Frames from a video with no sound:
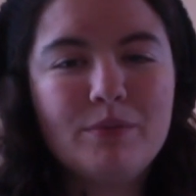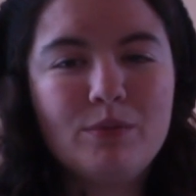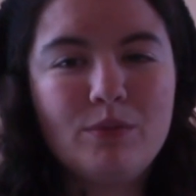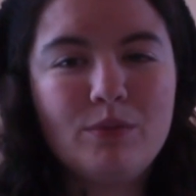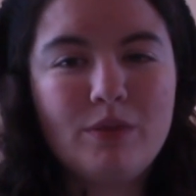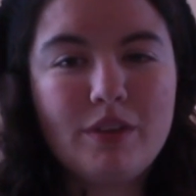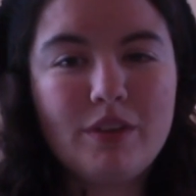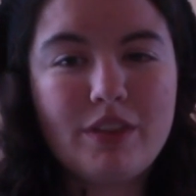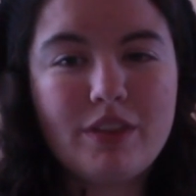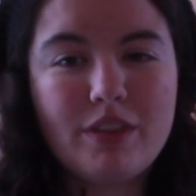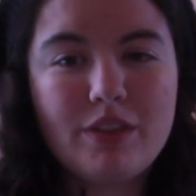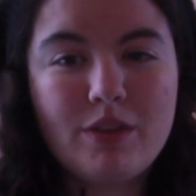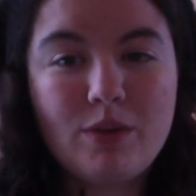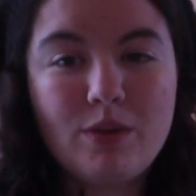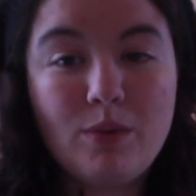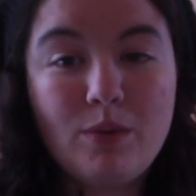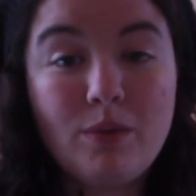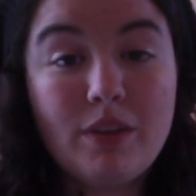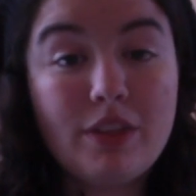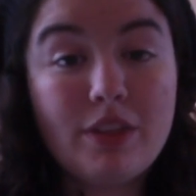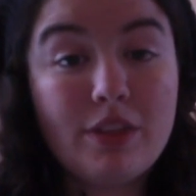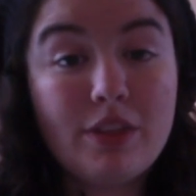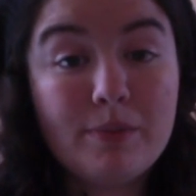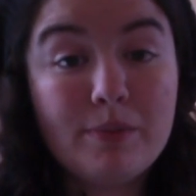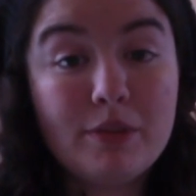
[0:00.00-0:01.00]

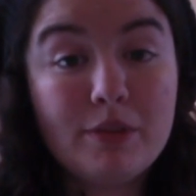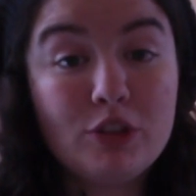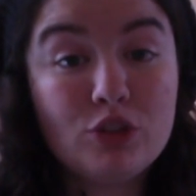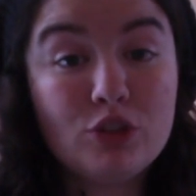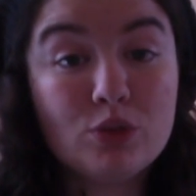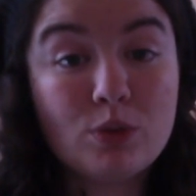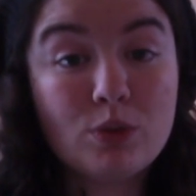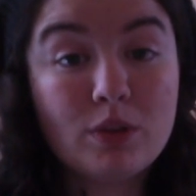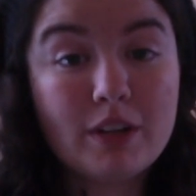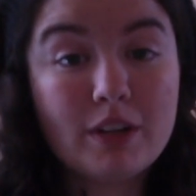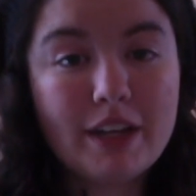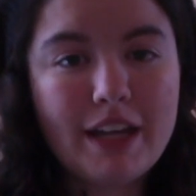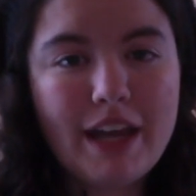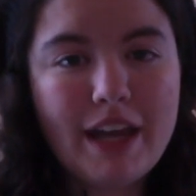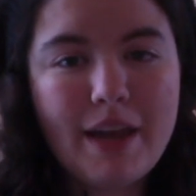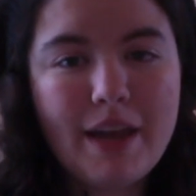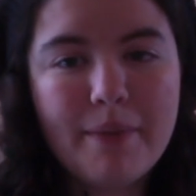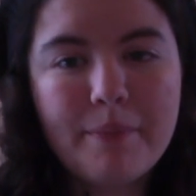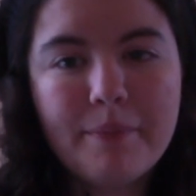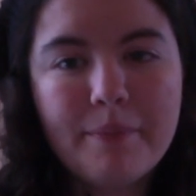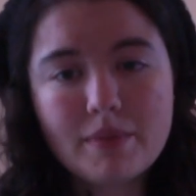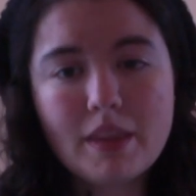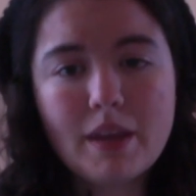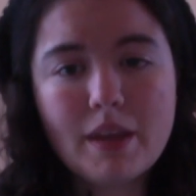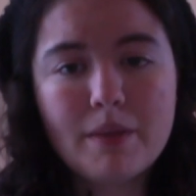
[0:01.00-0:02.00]
with the majority.
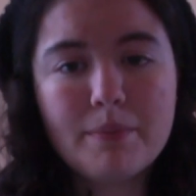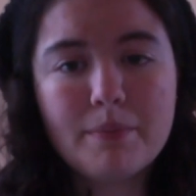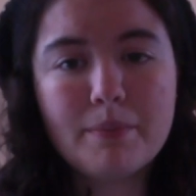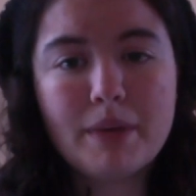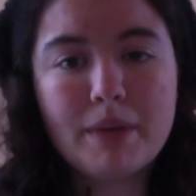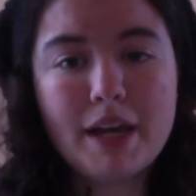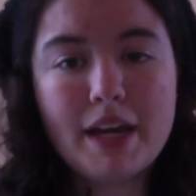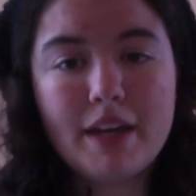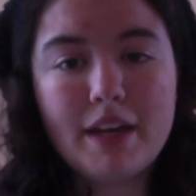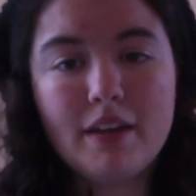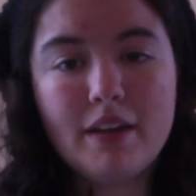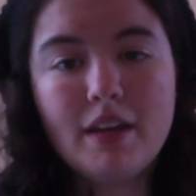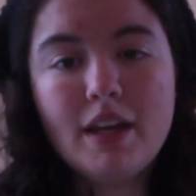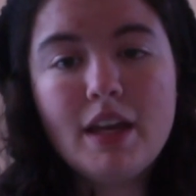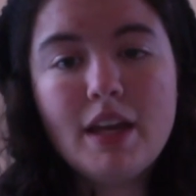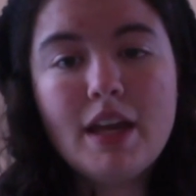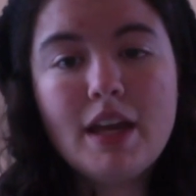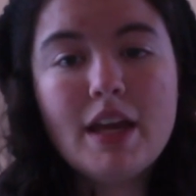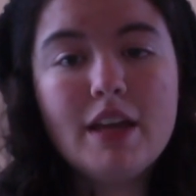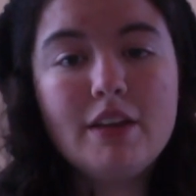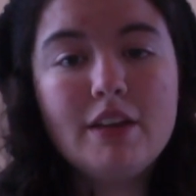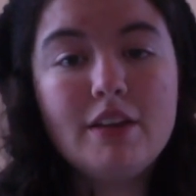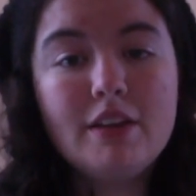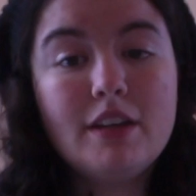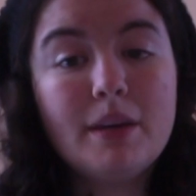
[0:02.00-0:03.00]
But
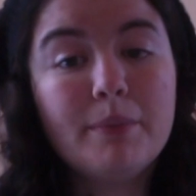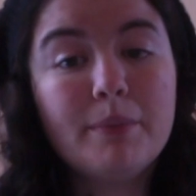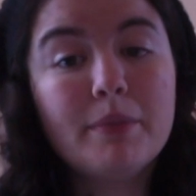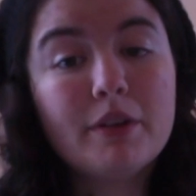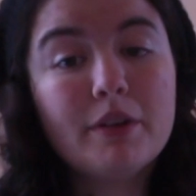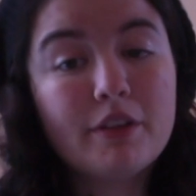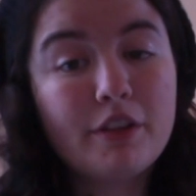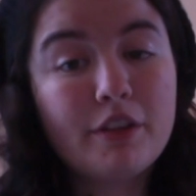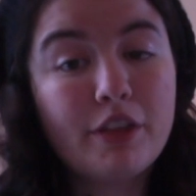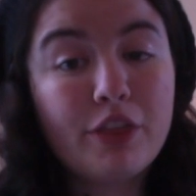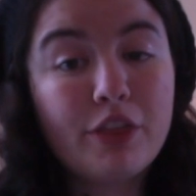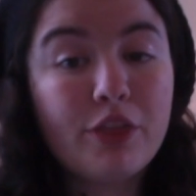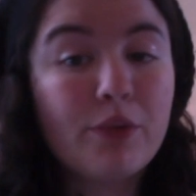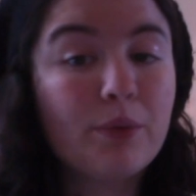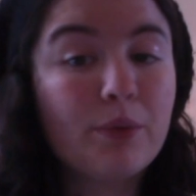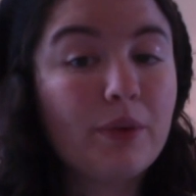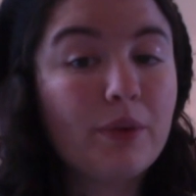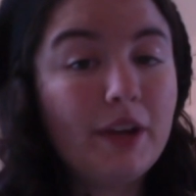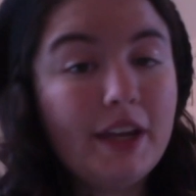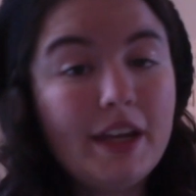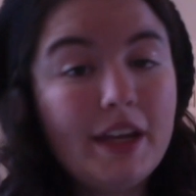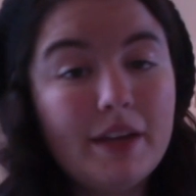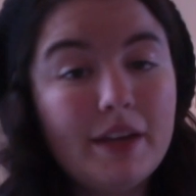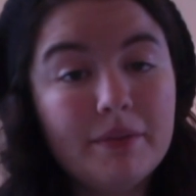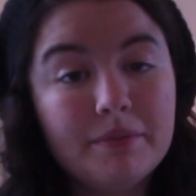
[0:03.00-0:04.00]
number
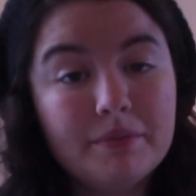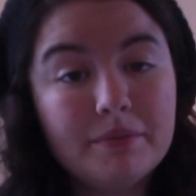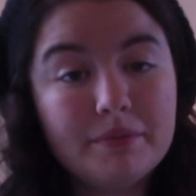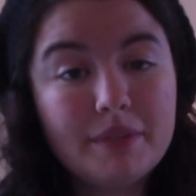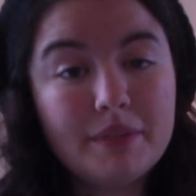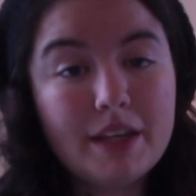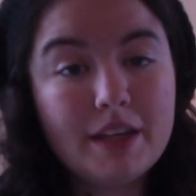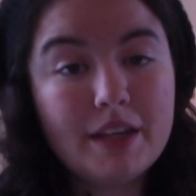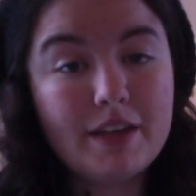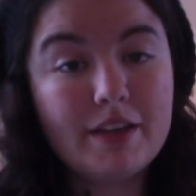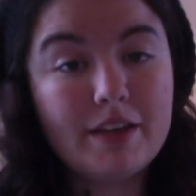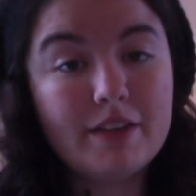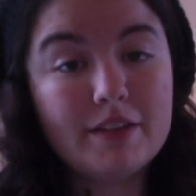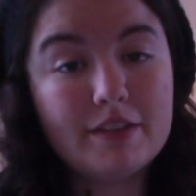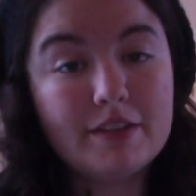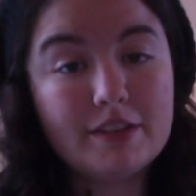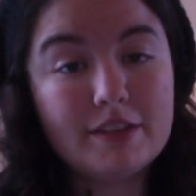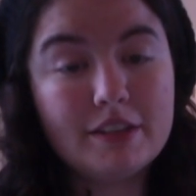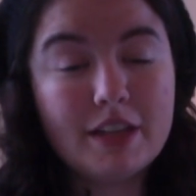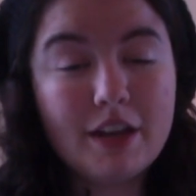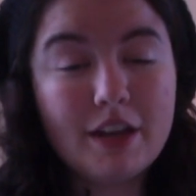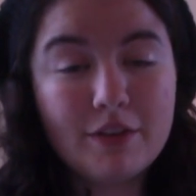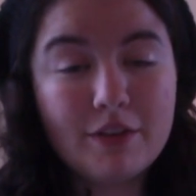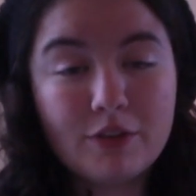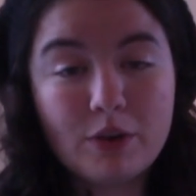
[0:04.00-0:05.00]
3 is,
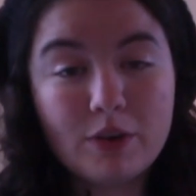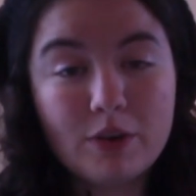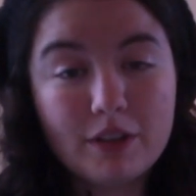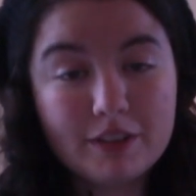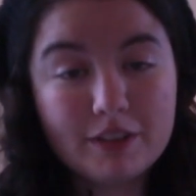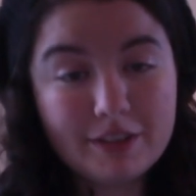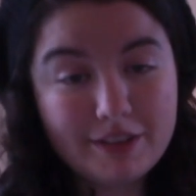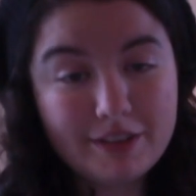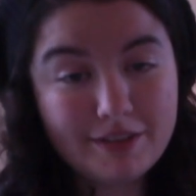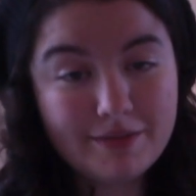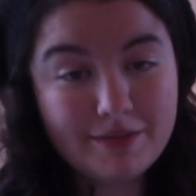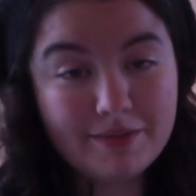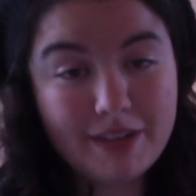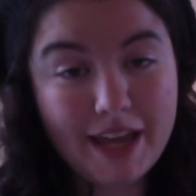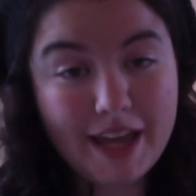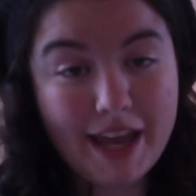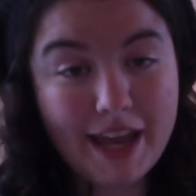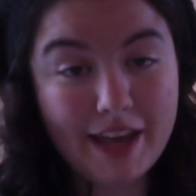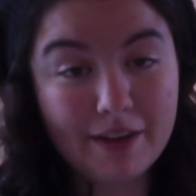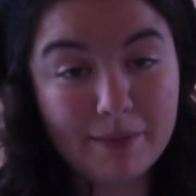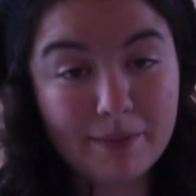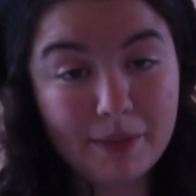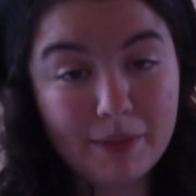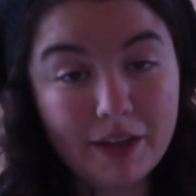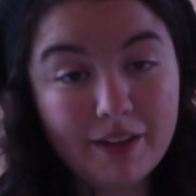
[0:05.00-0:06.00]
of course,
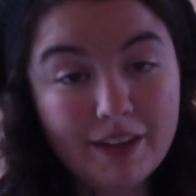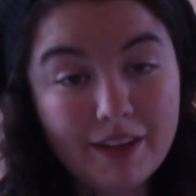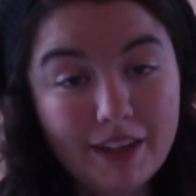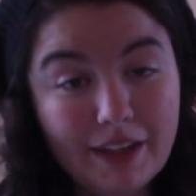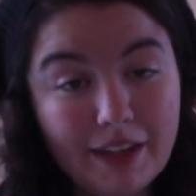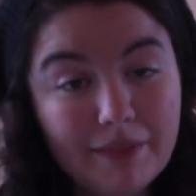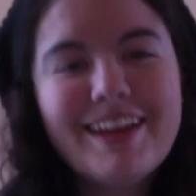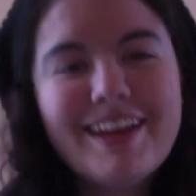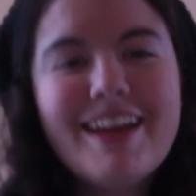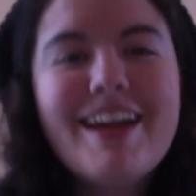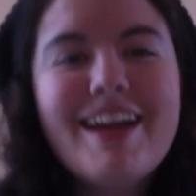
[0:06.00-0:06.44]
Annabel Lee.